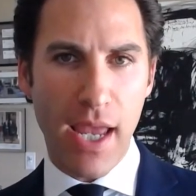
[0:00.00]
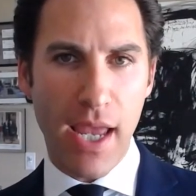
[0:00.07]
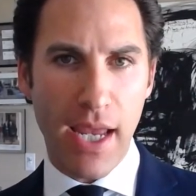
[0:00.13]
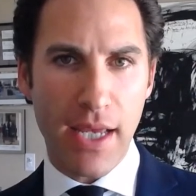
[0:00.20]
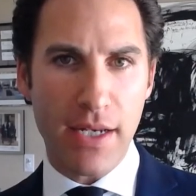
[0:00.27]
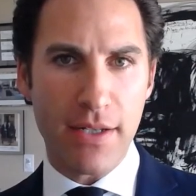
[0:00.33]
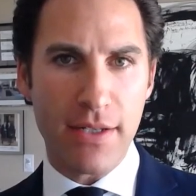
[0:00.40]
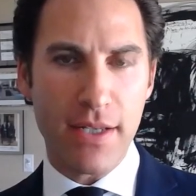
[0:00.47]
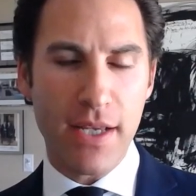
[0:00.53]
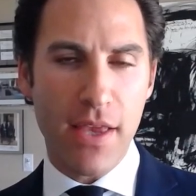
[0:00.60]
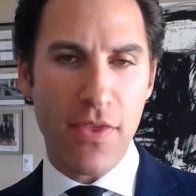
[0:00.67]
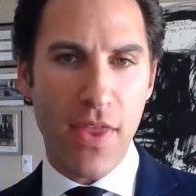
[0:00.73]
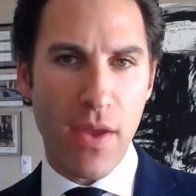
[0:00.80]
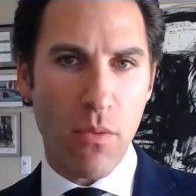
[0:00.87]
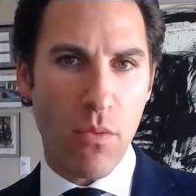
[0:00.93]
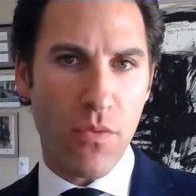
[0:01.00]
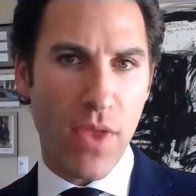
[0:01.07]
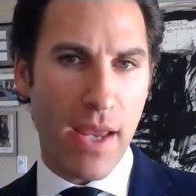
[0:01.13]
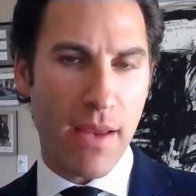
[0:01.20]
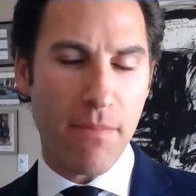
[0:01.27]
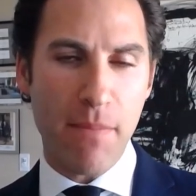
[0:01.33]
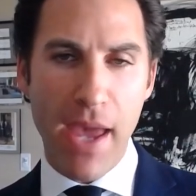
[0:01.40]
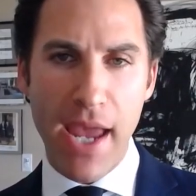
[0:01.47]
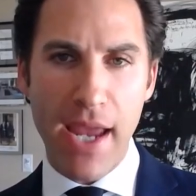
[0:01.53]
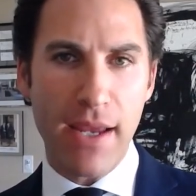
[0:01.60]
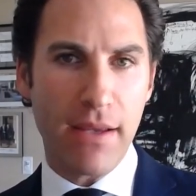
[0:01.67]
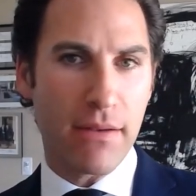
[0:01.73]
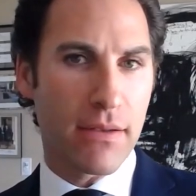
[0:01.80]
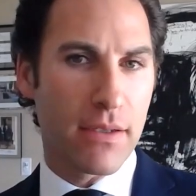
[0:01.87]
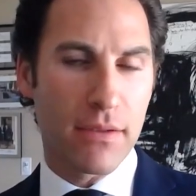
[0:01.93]
And they
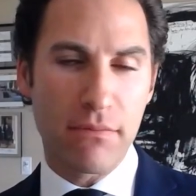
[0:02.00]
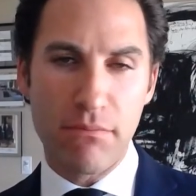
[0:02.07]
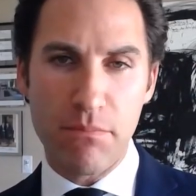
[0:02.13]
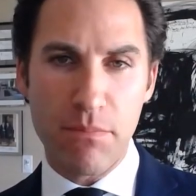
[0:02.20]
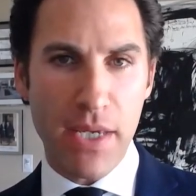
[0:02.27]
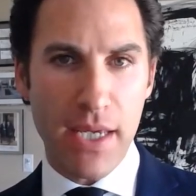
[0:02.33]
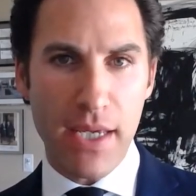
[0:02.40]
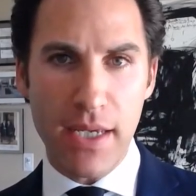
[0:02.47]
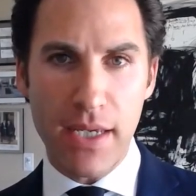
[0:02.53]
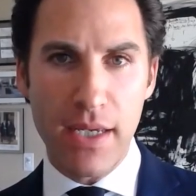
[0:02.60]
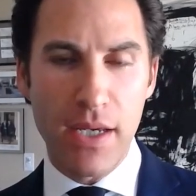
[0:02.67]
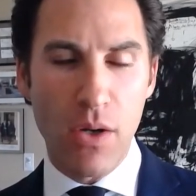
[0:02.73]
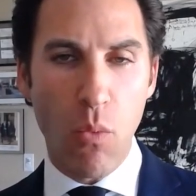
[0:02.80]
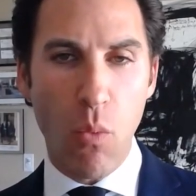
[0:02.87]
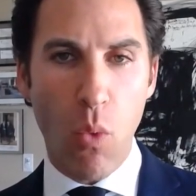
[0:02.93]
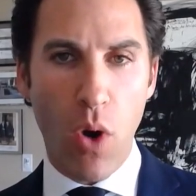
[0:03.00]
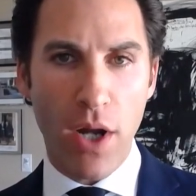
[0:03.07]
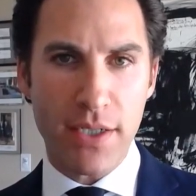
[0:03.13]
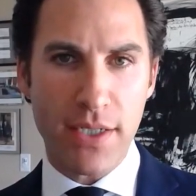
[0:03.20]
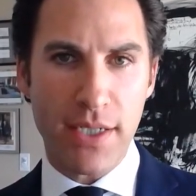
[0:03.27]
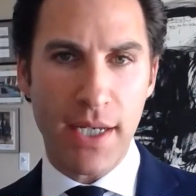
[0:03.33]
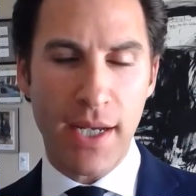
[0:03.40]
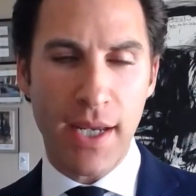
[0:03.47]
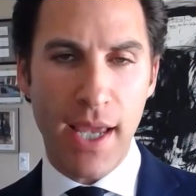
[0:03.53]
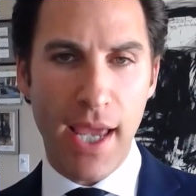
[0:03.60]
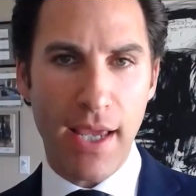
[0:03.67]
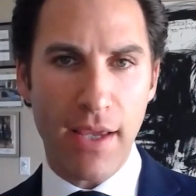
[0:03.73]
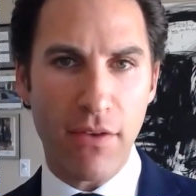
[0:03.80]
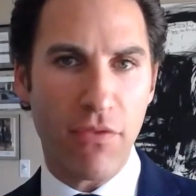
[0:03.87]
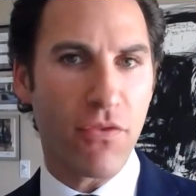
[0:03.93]
may be wanting
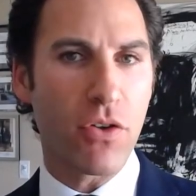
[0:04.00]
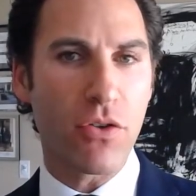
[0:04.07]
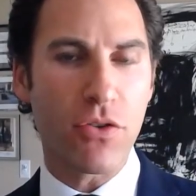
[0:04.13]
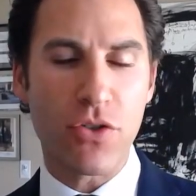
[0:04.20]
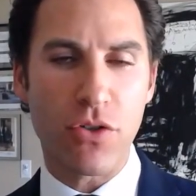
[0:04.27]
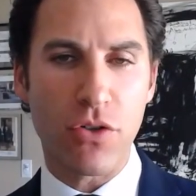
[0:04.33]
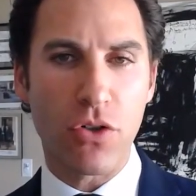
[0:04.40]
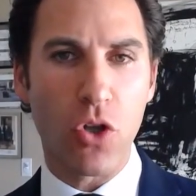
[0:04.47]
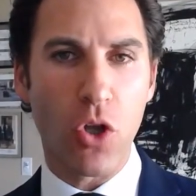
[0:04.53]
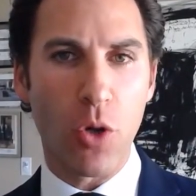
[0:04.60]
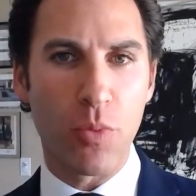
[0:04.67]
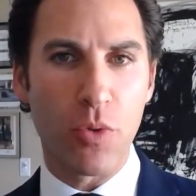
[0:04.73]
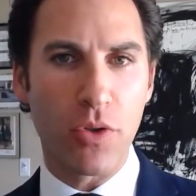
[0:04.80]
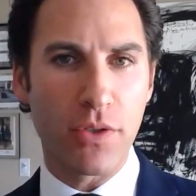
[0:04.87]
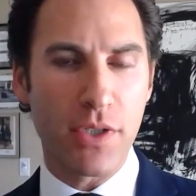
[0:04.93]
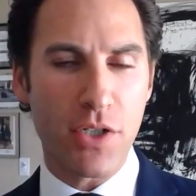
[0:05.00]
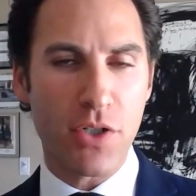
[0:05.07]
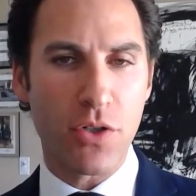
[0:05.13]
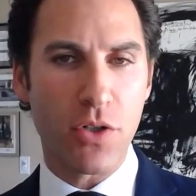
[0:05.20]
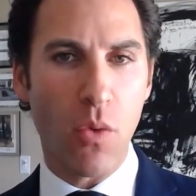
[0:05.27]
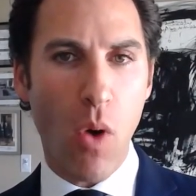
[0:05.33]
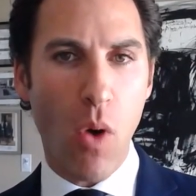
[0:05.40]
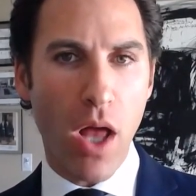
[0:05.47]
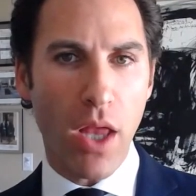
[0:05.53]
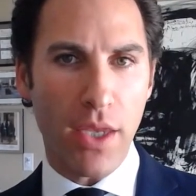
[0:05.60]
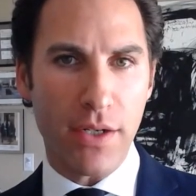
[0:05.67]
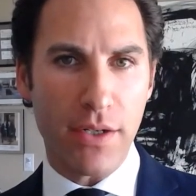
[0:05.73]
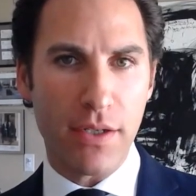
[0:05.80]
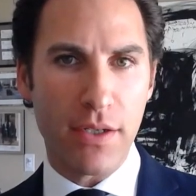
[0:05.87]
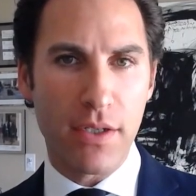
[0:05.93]
a future global digital
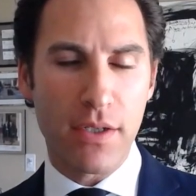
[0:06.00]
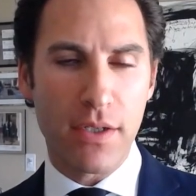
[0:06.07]
wallet